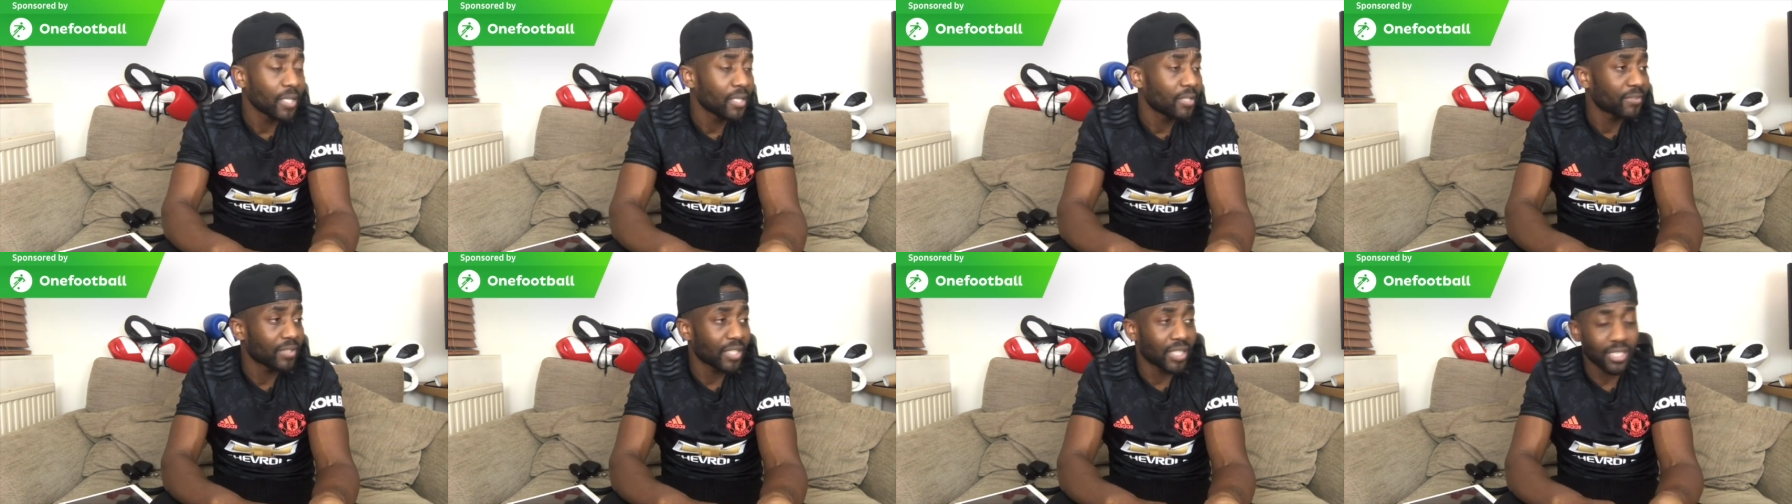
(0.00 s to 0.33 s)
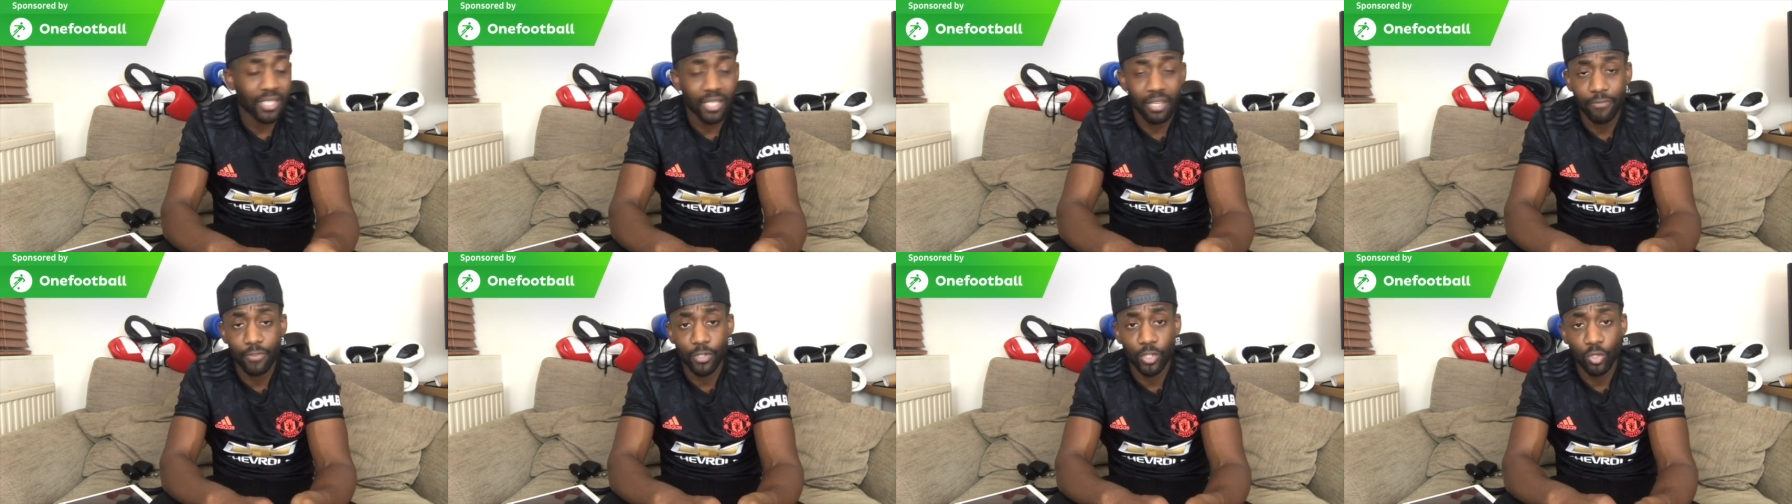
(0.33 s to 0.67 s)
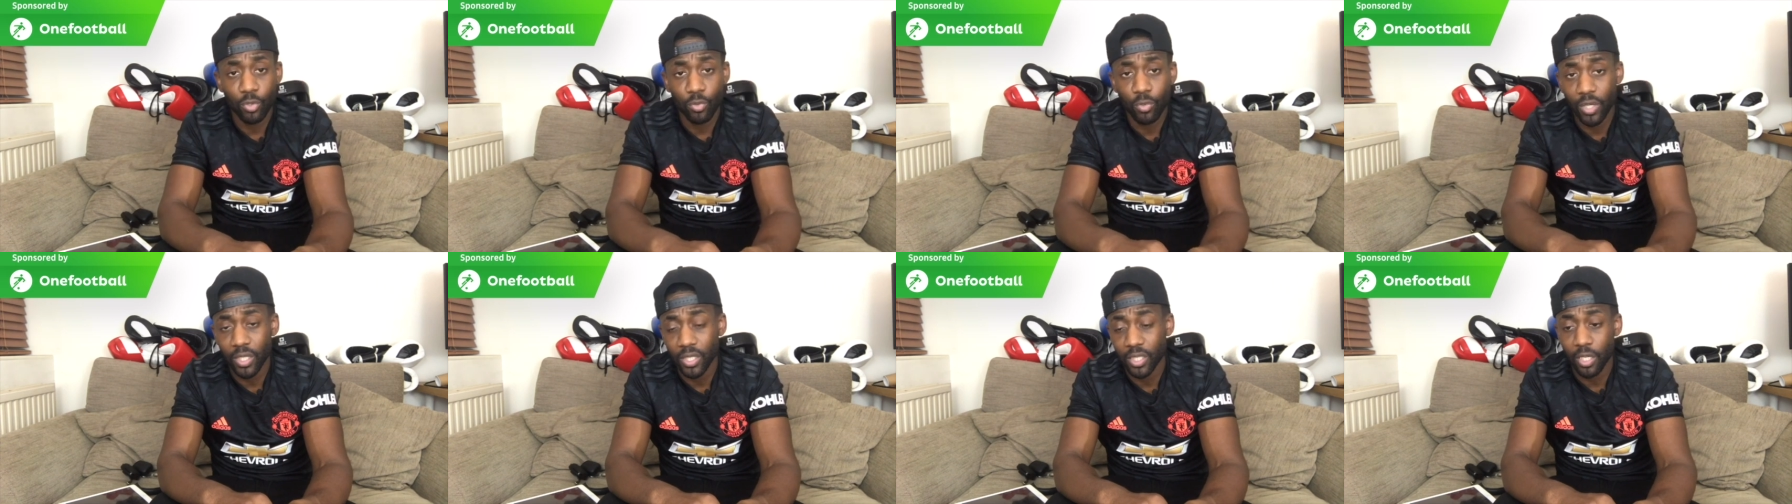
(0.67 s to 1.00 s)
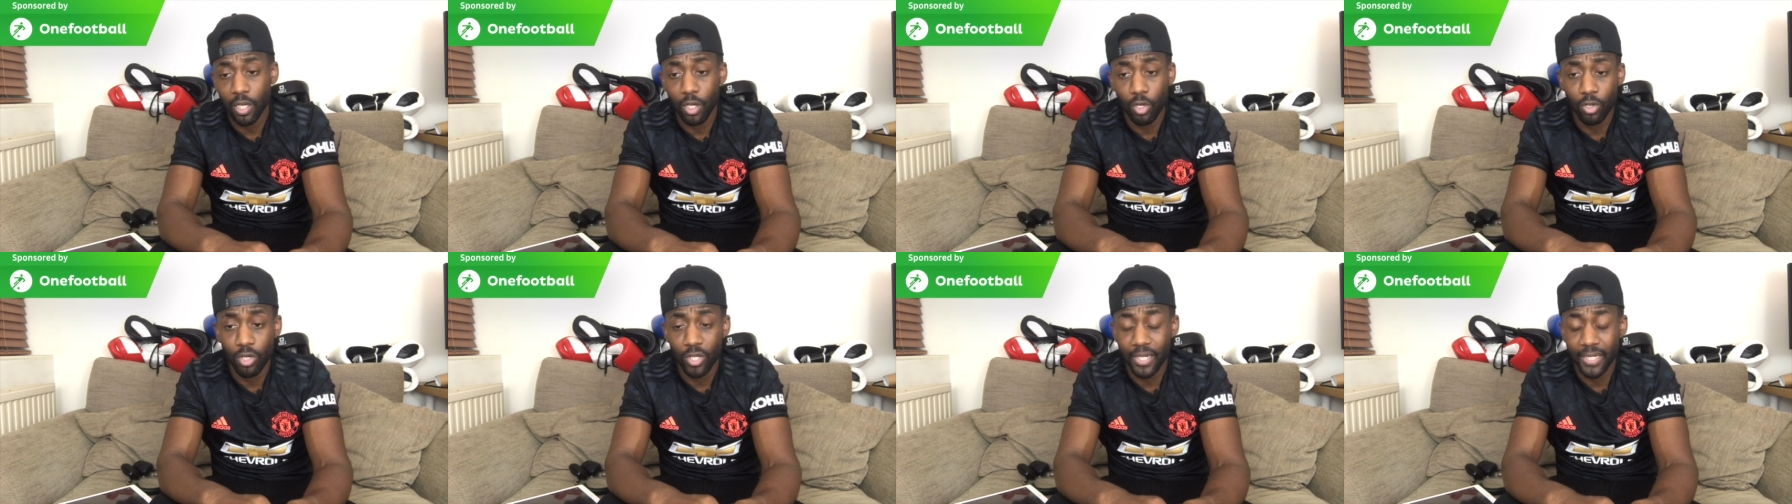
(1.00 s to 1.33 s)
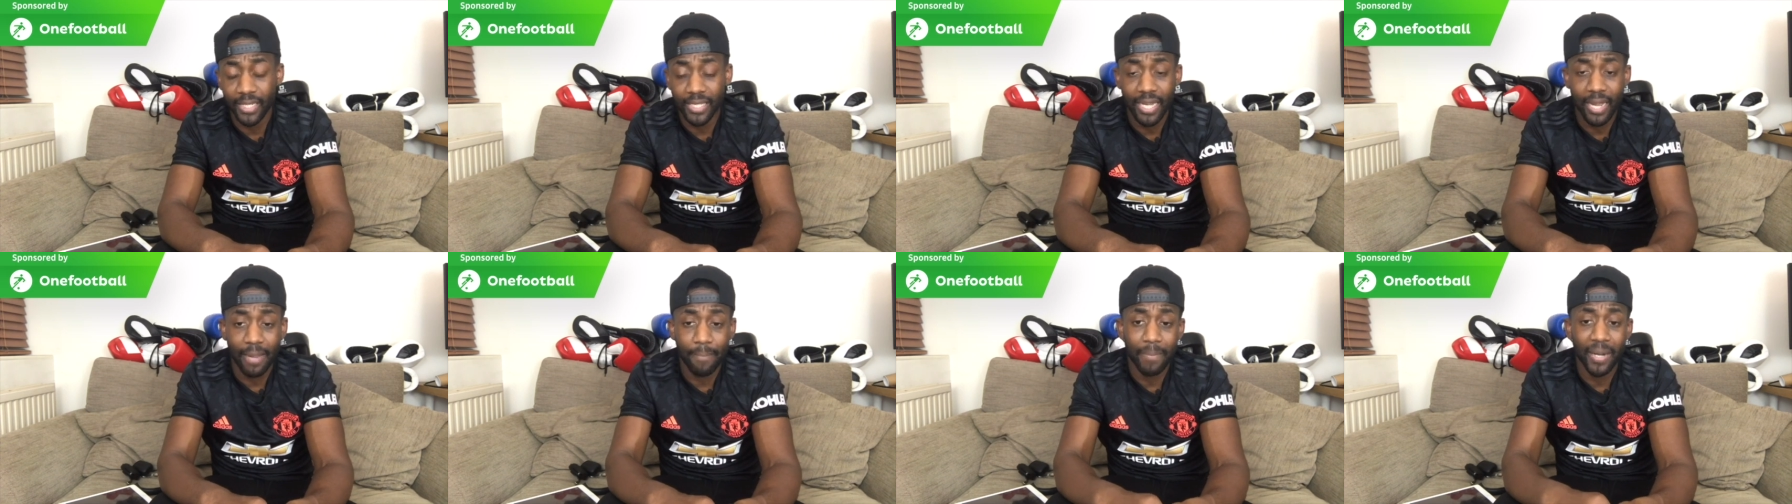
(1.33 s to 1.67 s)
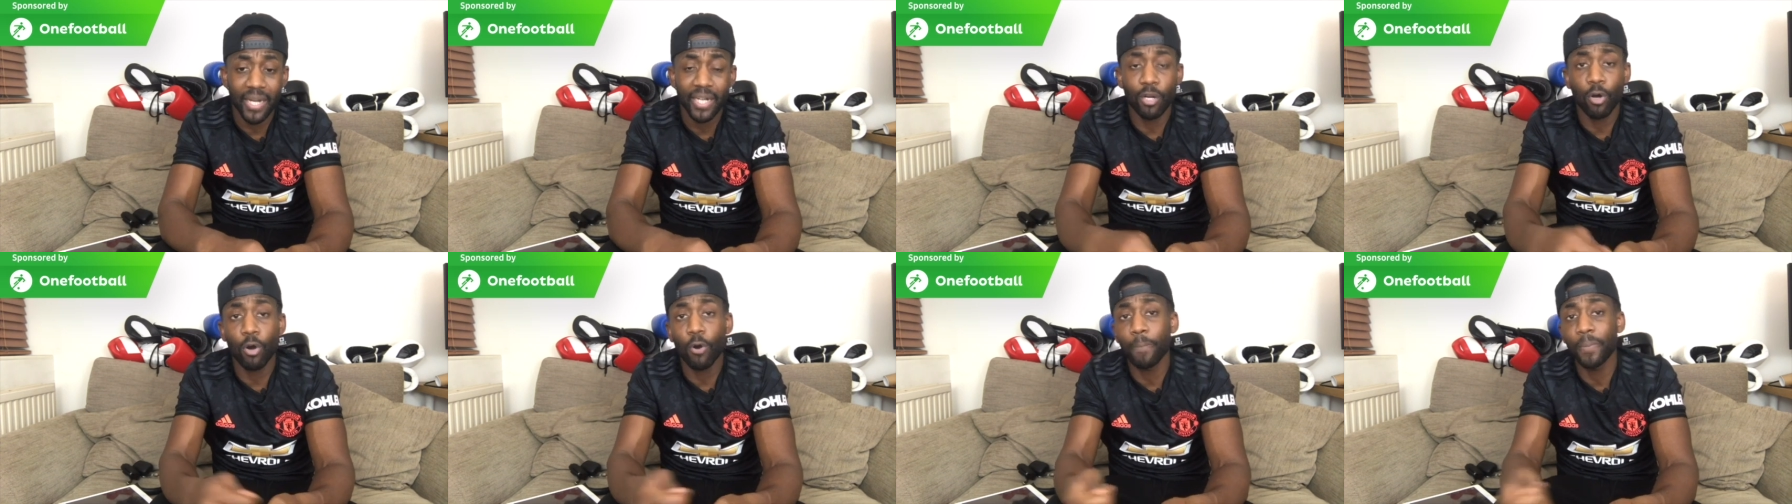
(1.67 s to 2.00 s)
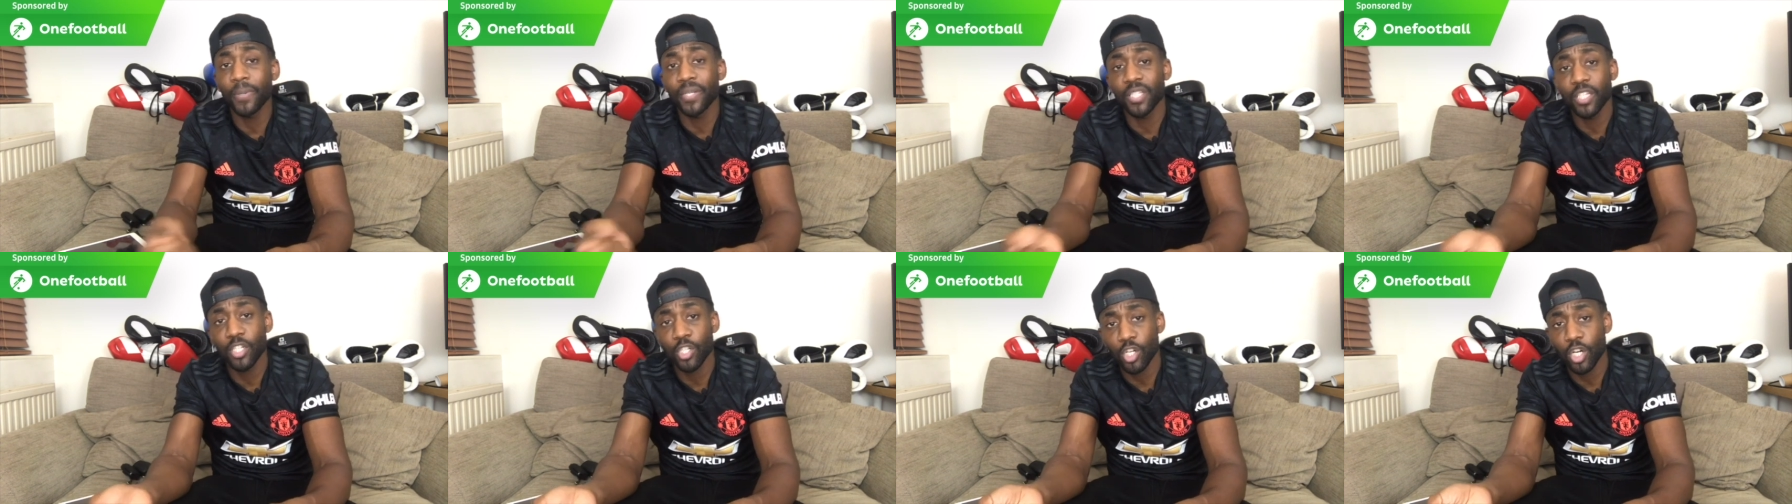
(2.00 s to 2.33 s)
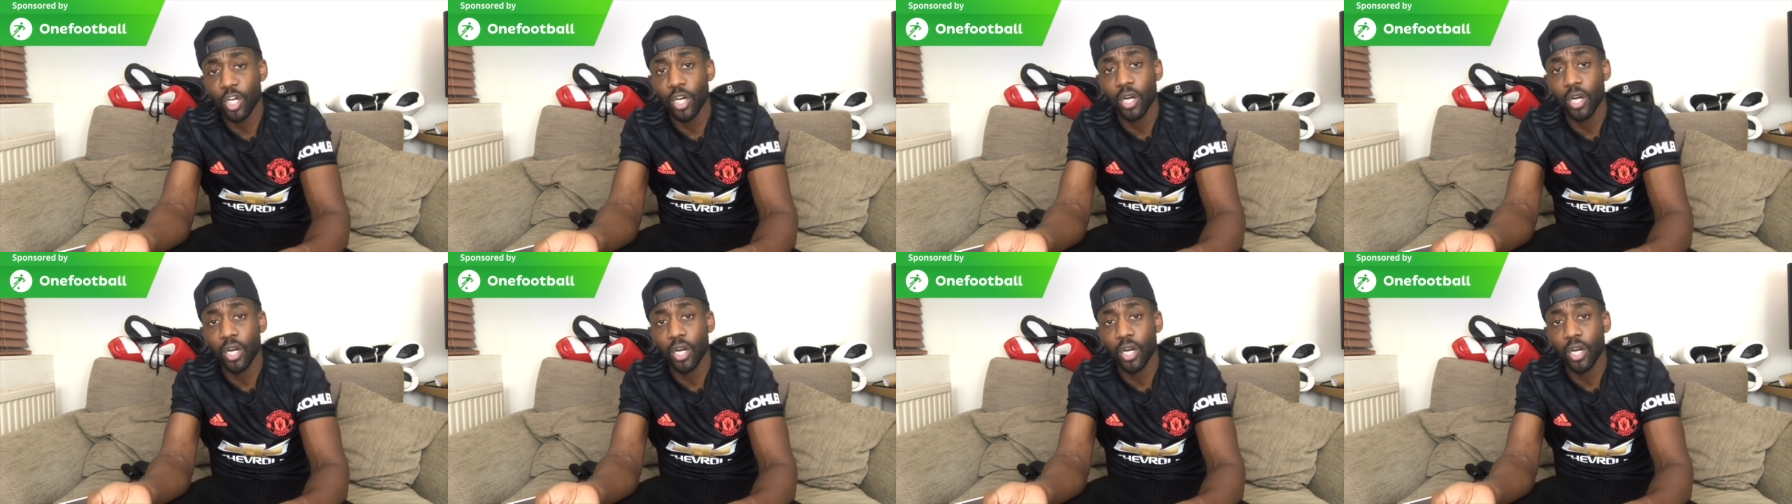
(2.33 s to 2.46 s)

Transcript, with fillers: That's given to us a lot of the time by the opposition